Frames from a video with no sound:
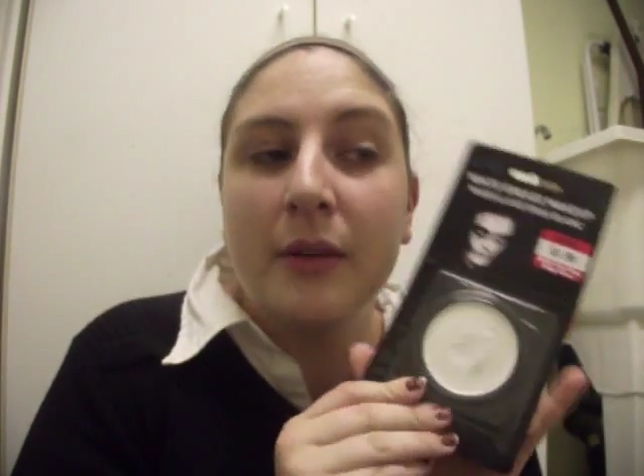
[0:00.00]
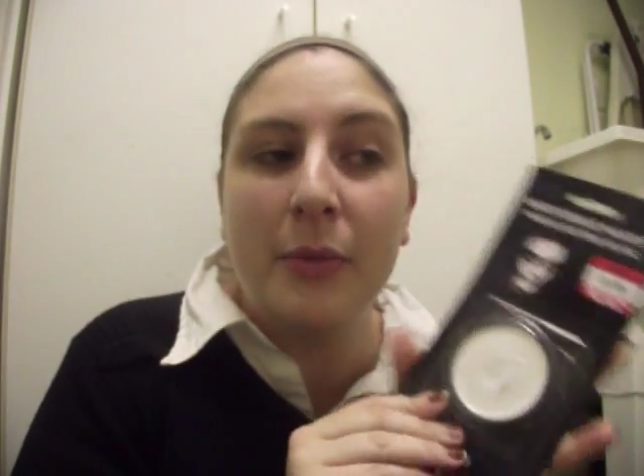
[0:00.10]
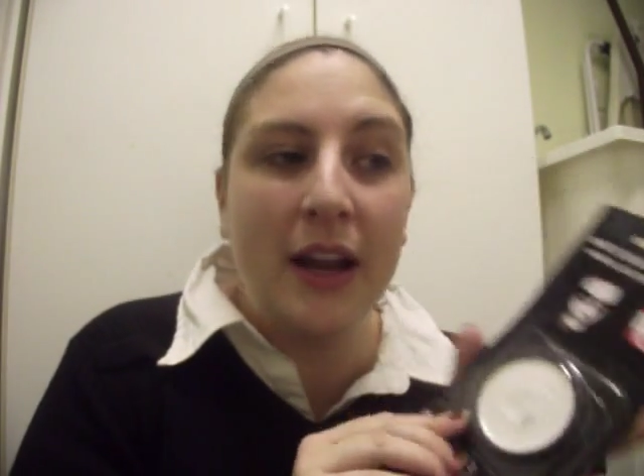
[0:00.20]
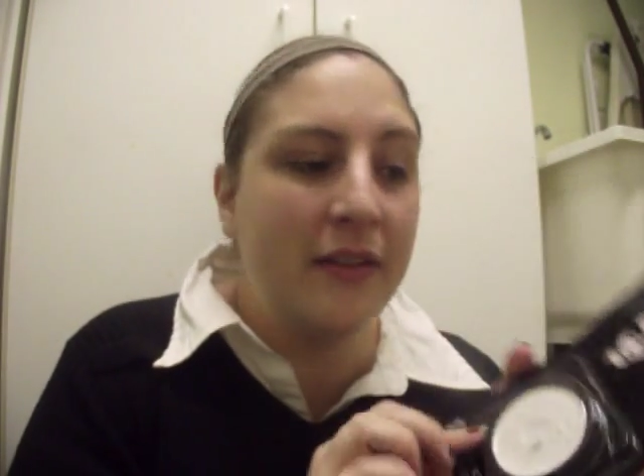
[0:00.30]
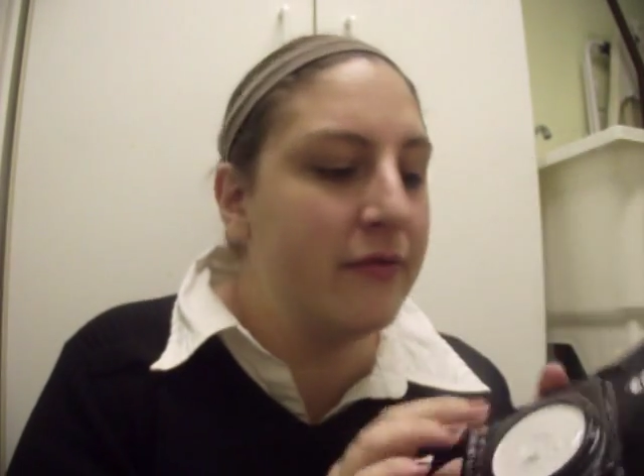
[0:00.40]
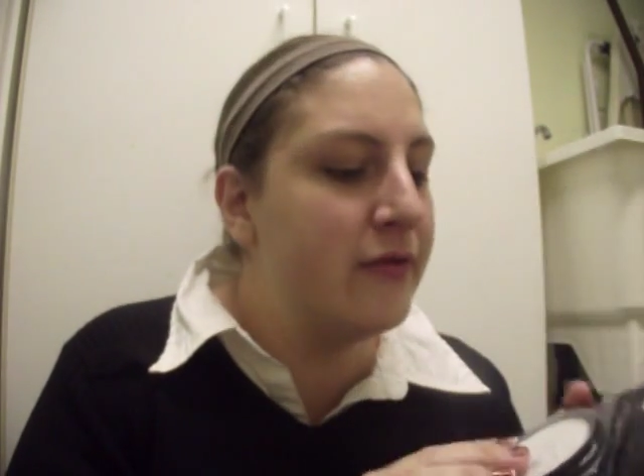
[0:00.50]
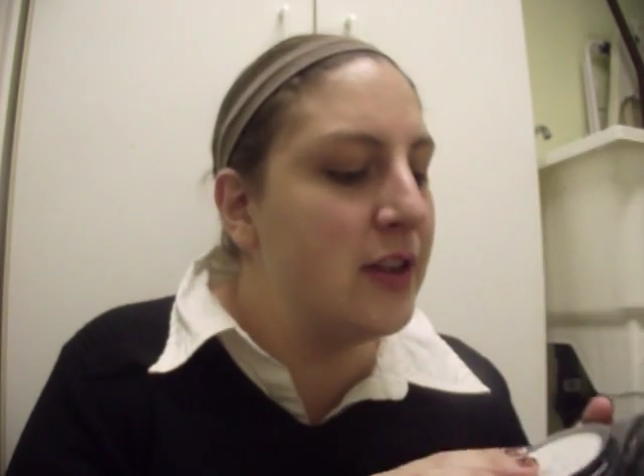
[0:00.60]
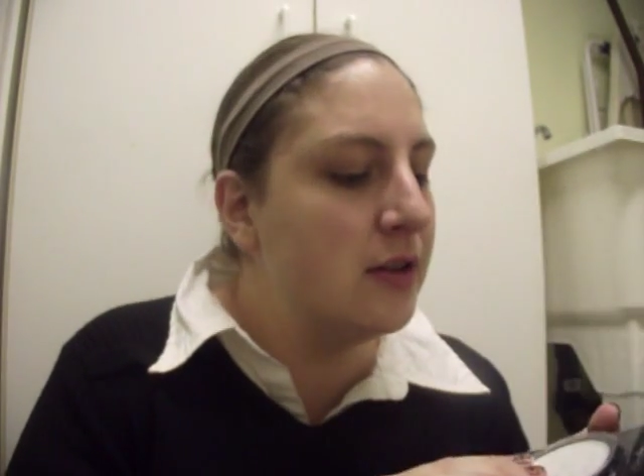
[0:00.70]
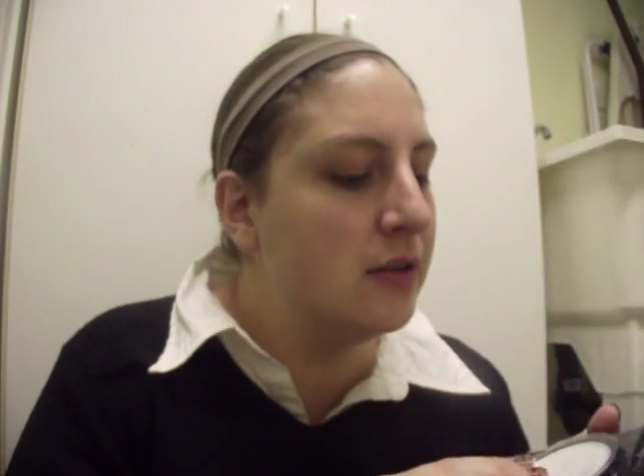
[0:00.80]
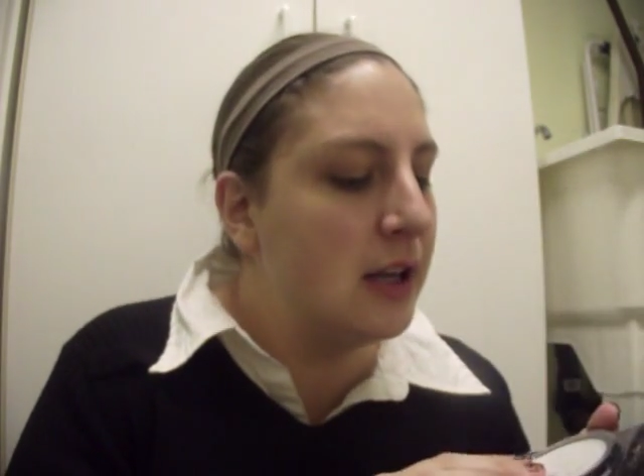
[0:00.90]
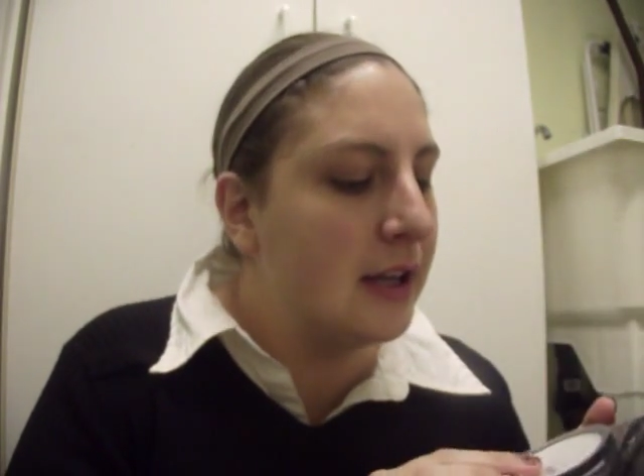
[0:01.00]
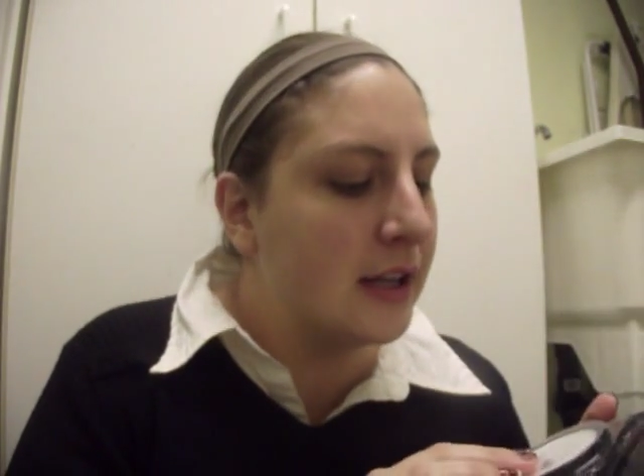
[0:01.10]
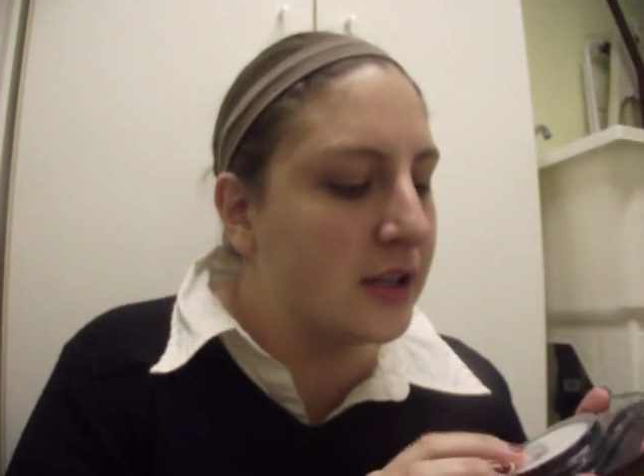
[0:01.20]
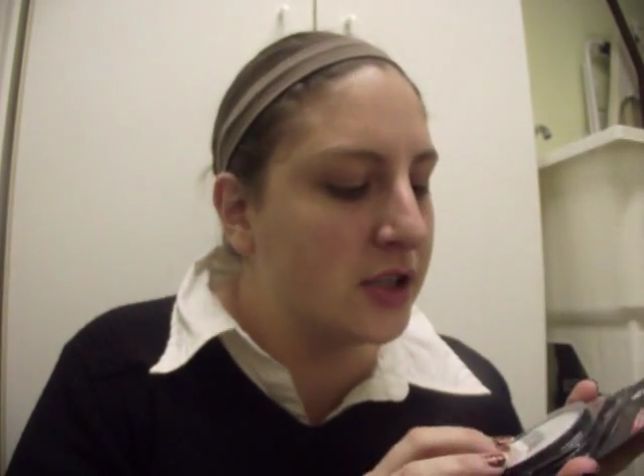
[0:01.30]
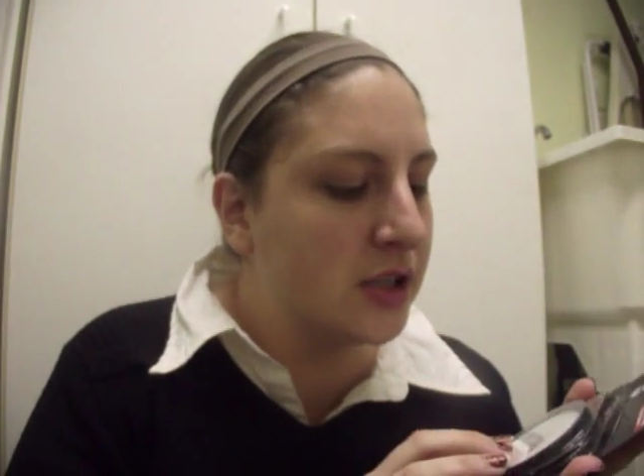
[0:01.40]
but I feel like
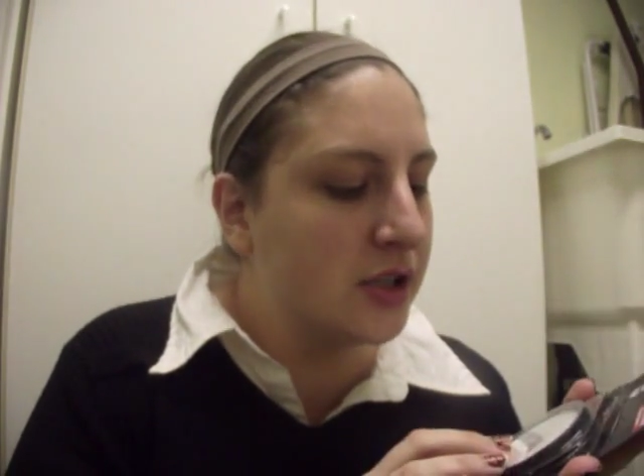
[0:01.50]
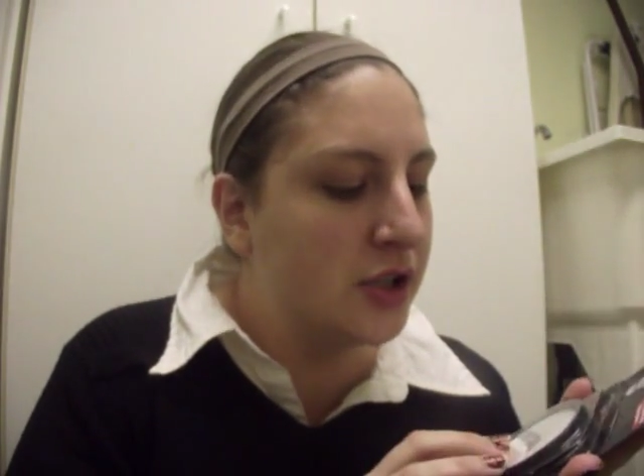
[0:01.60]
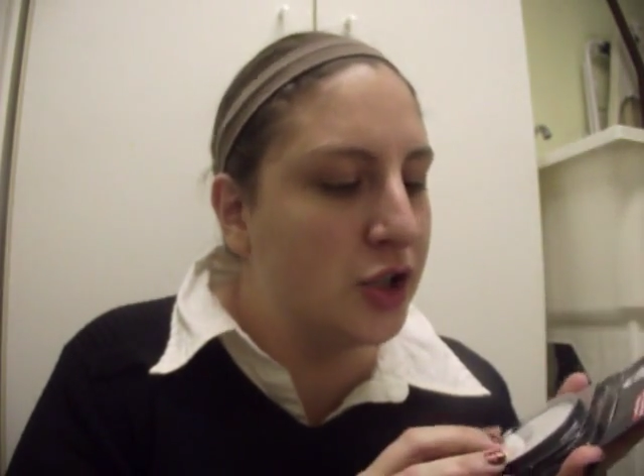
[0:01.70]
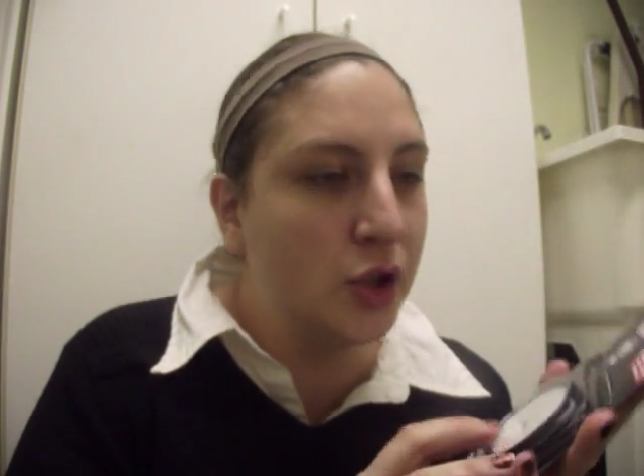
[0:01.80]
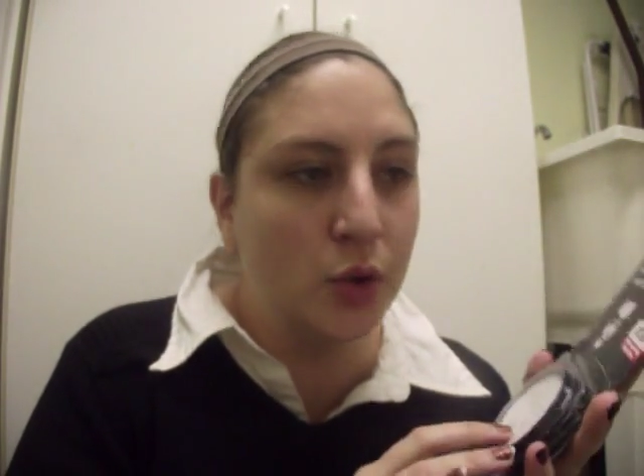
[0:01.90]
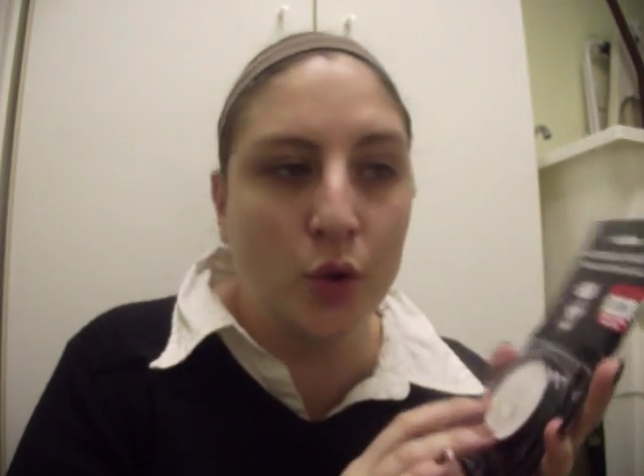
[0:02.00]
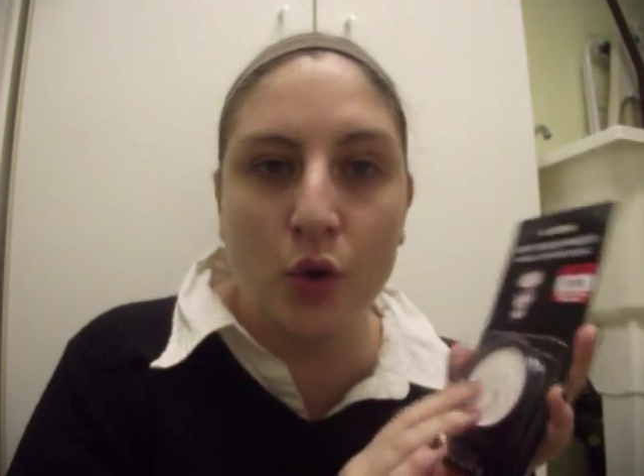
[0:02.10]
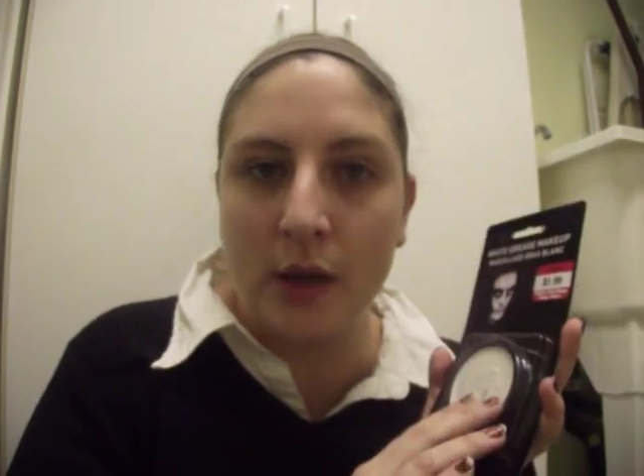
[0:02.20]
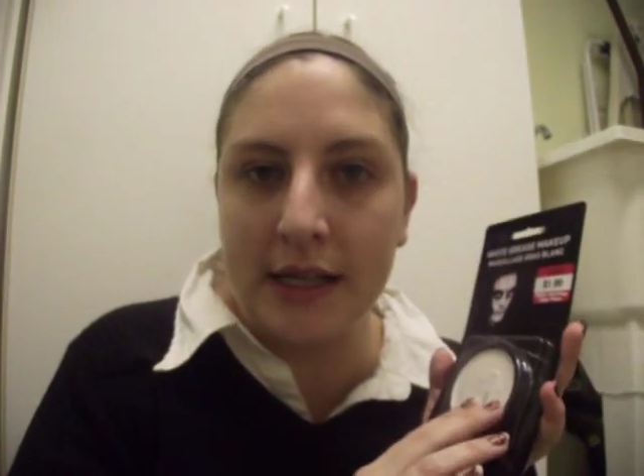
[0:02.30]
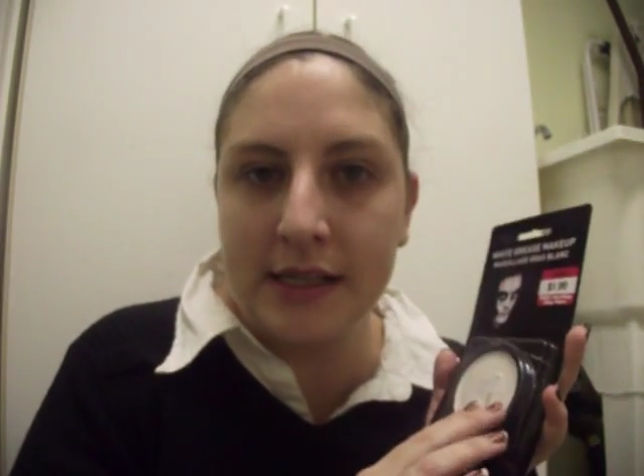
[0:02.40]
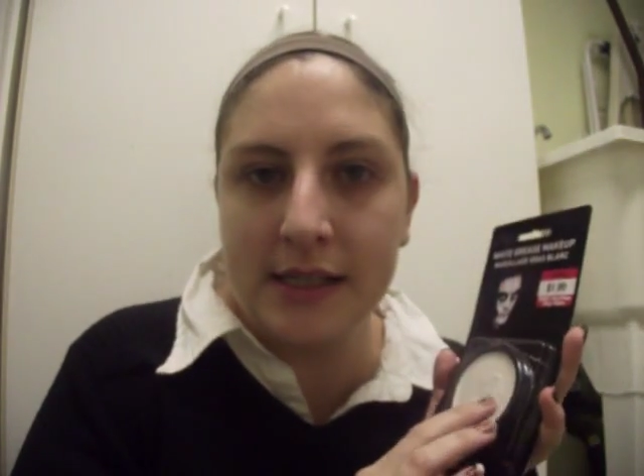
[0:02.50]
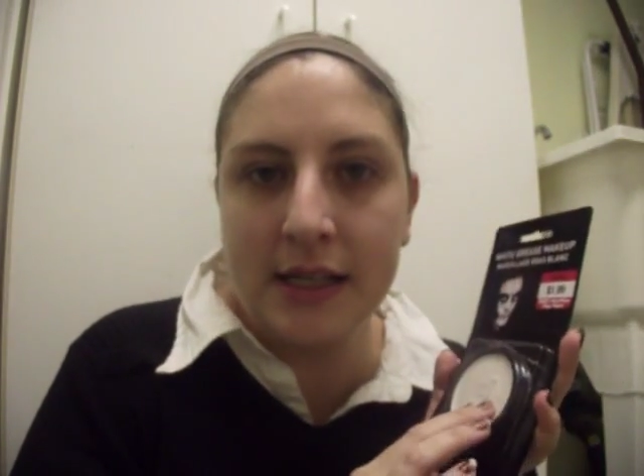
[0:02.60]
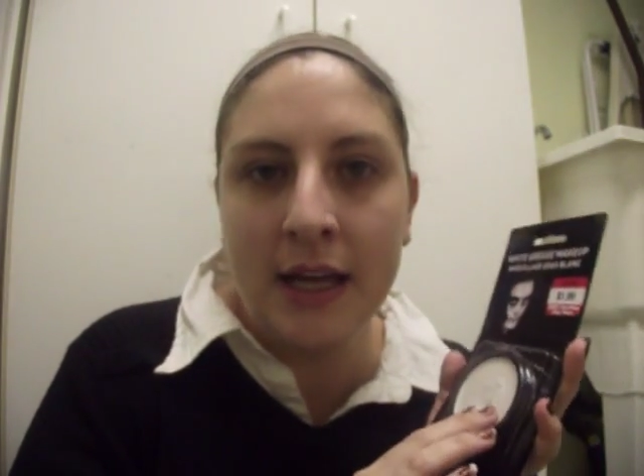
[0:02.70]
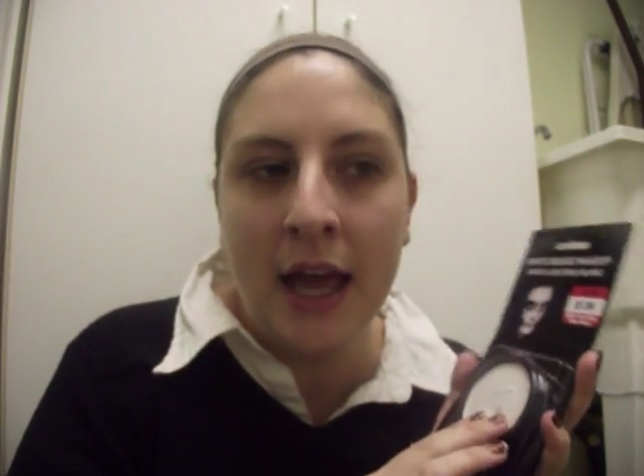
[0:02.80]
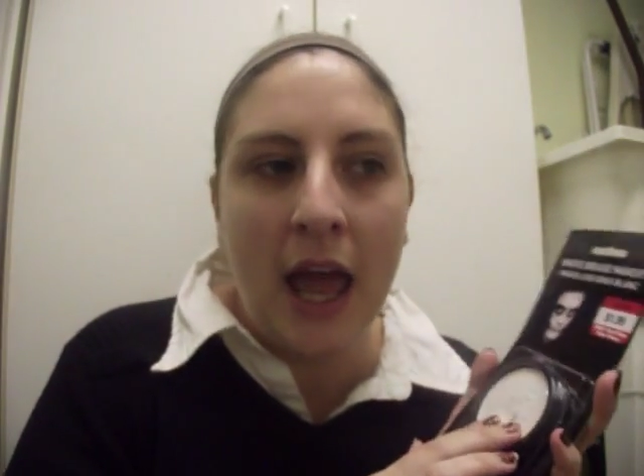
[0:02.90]
it's just too greasy